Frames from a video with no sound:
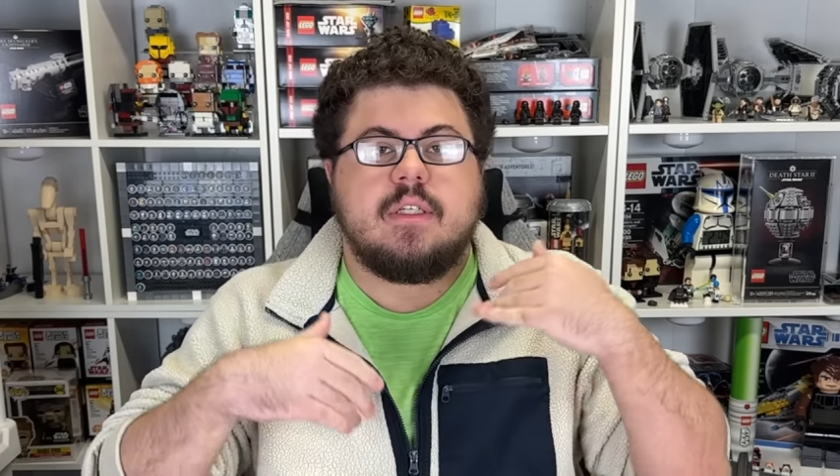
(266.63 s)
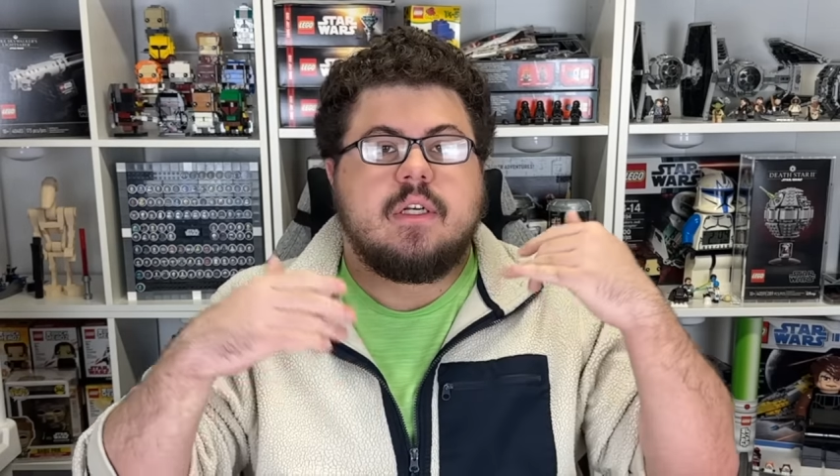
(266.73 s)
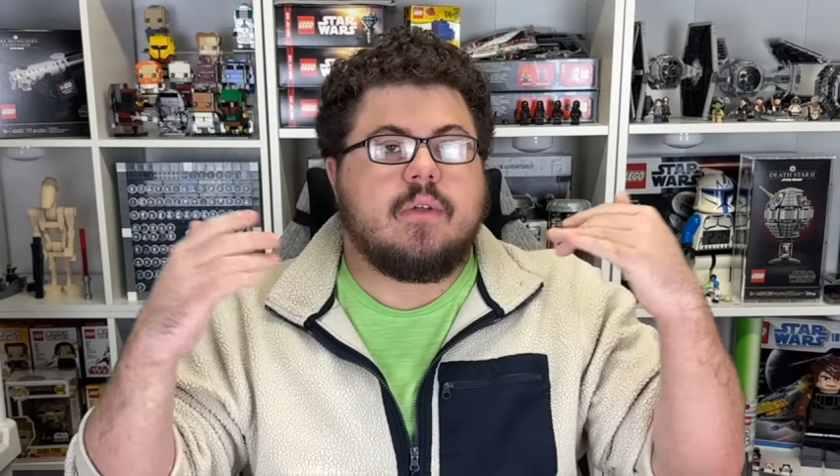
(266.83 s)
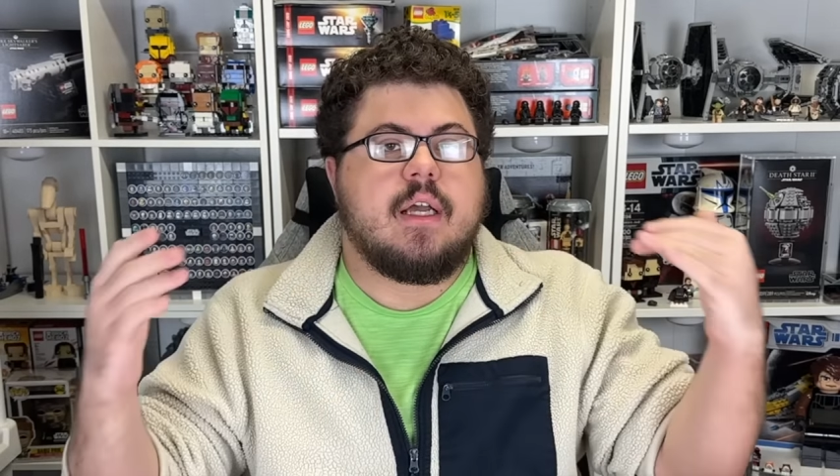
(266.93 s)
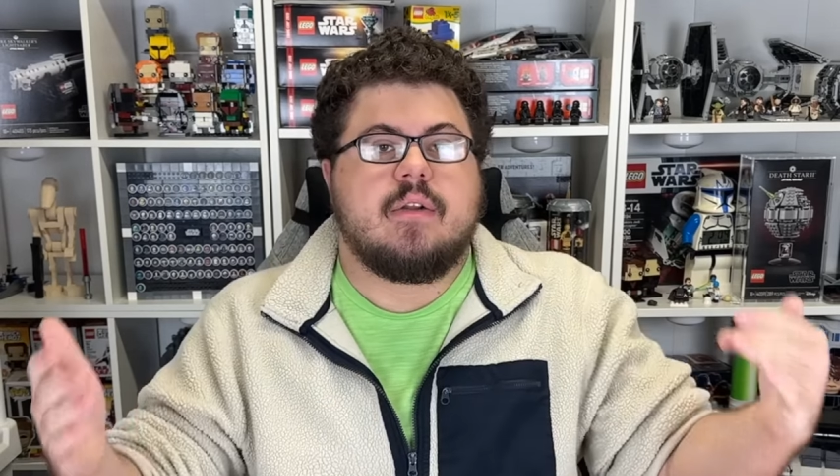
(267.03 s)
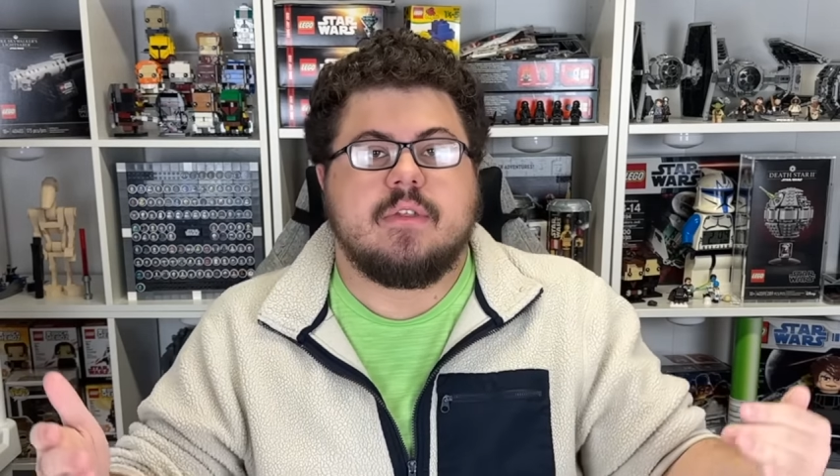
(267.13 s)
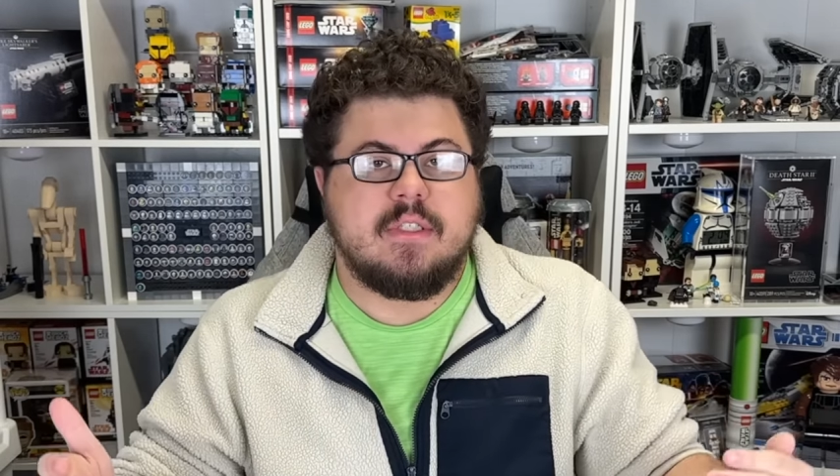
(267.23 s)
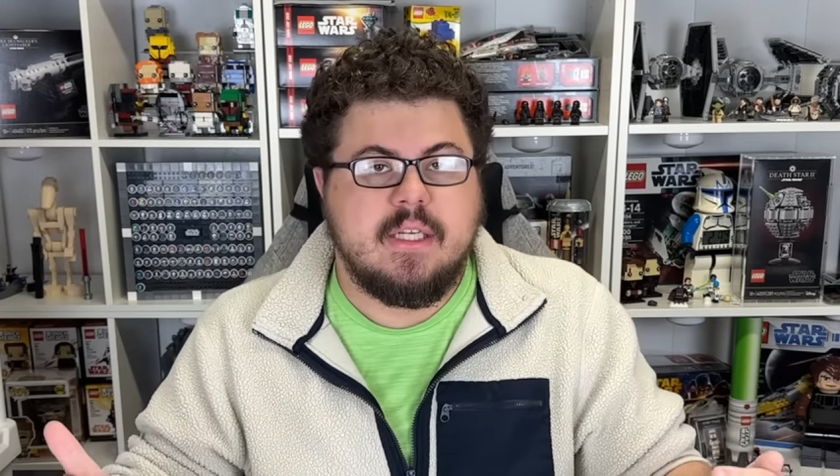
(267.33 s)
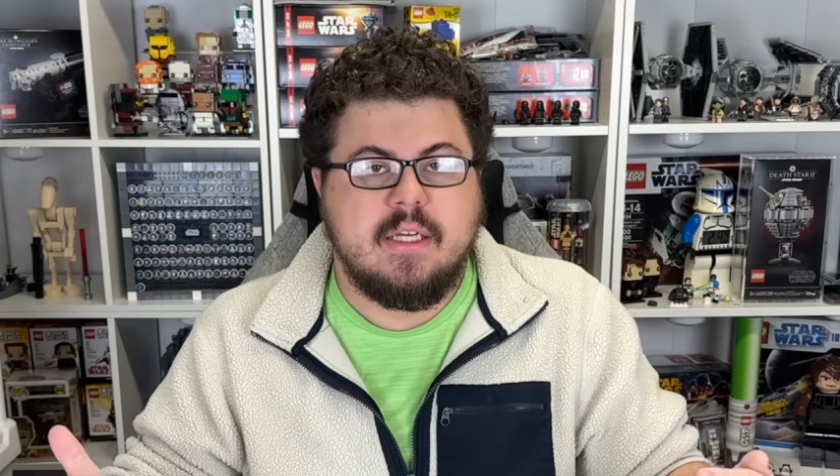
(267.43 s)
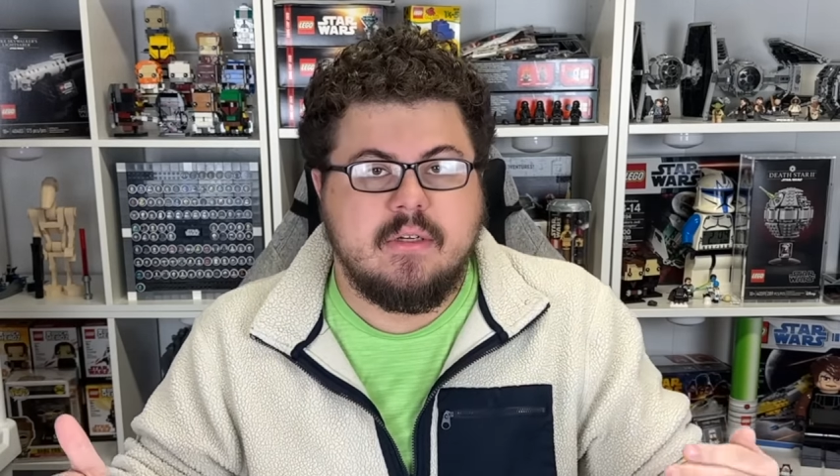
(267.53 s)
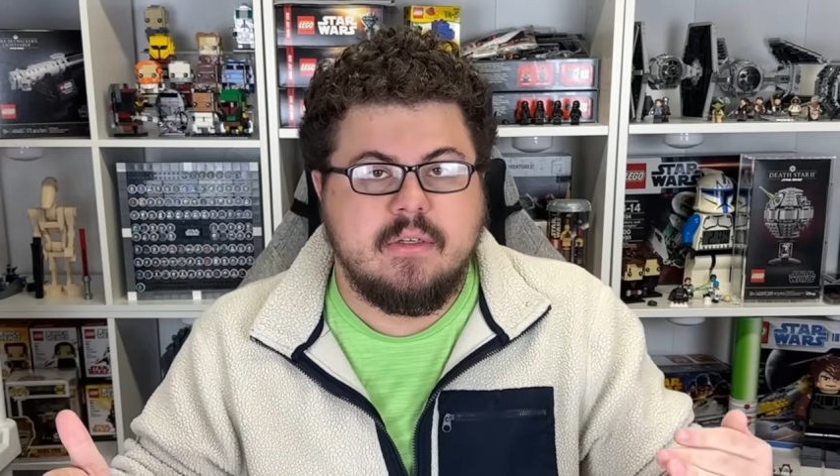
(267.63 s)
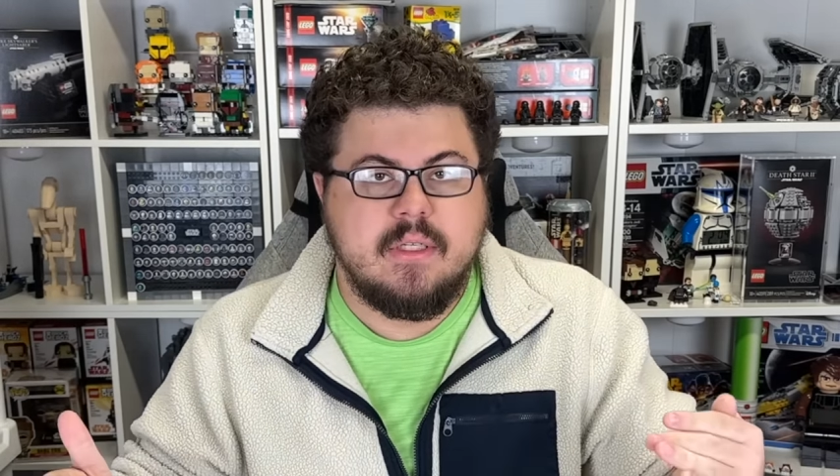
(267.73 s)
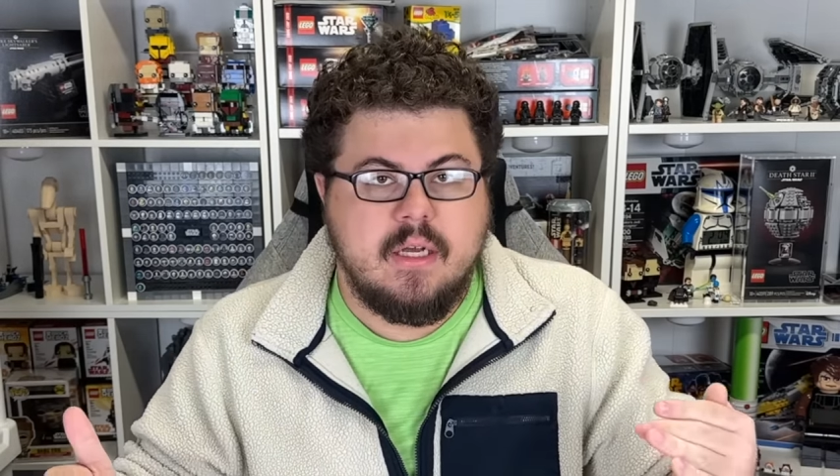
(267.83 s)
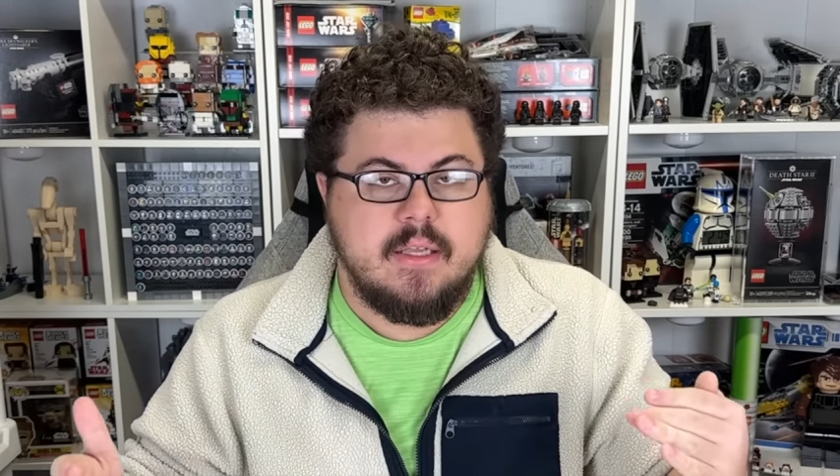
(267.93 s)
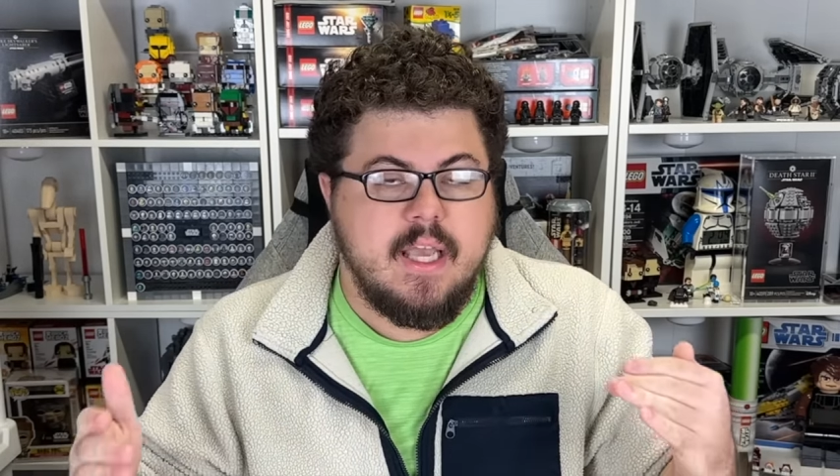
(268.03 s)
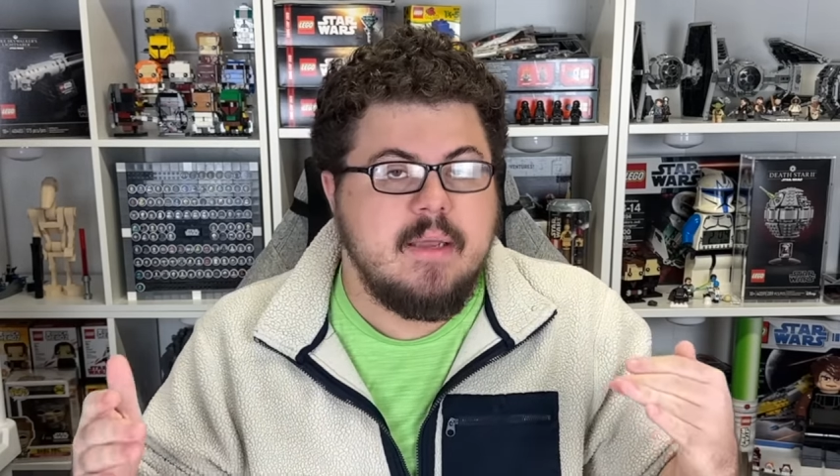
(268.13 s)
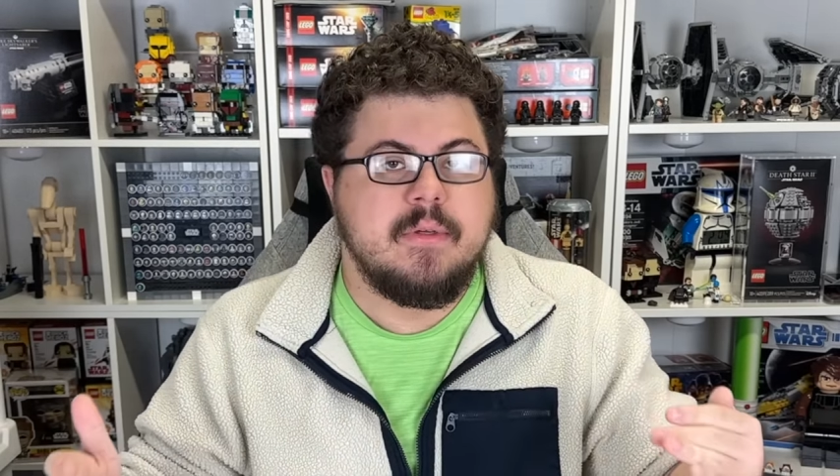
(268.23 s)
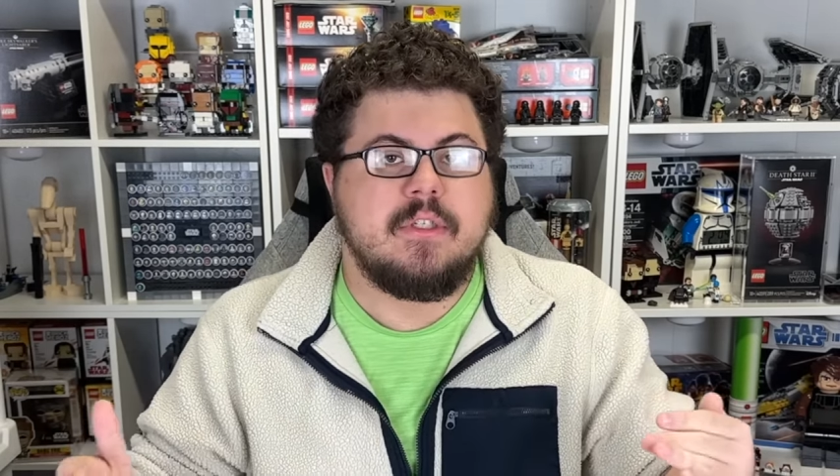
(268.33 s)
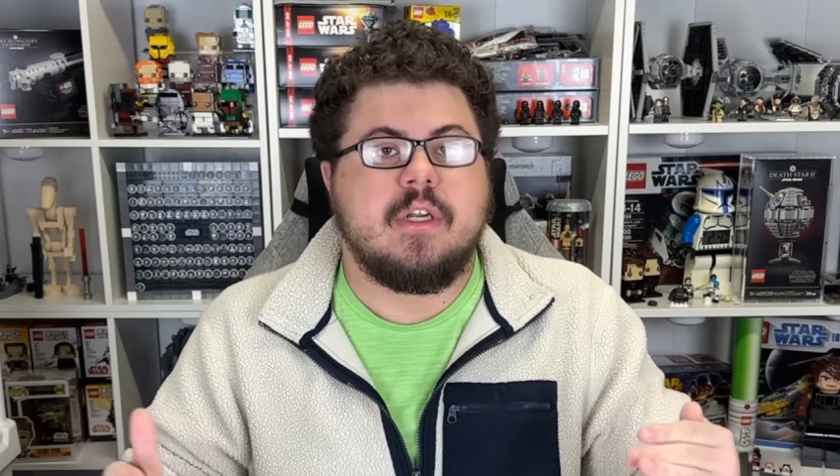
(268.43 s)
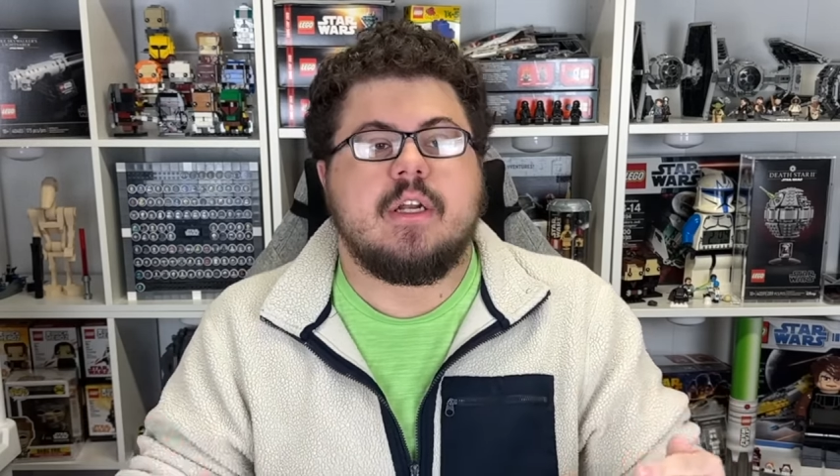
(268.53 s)
kind of the sale game
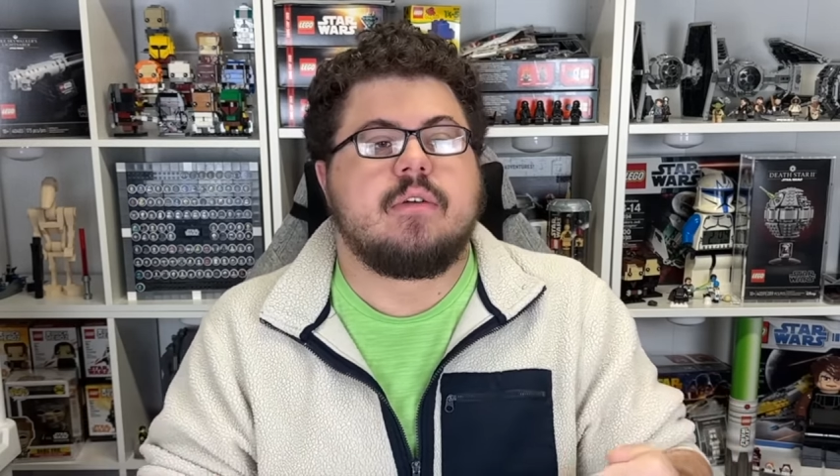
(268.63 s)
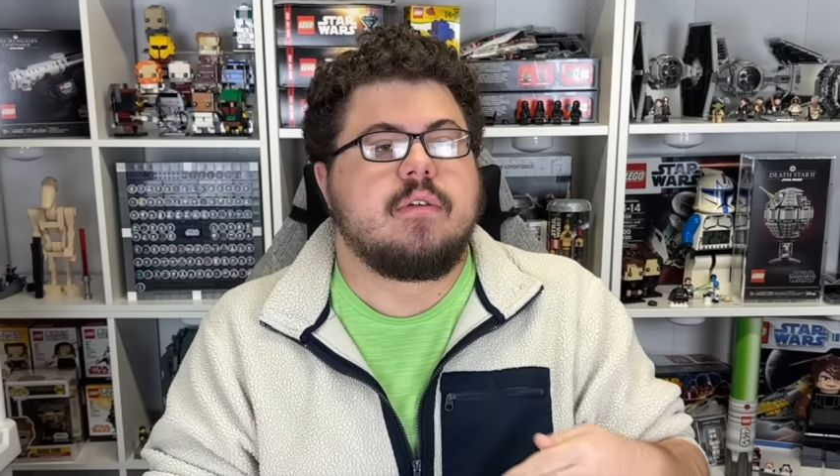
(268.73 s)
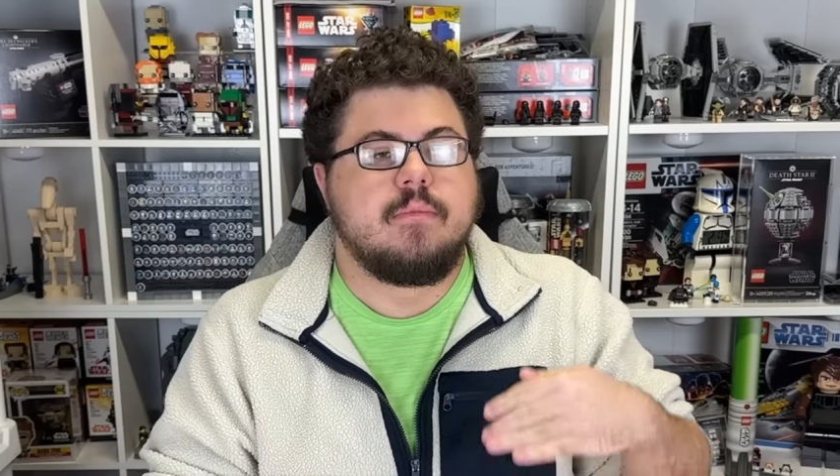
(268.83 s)
in general,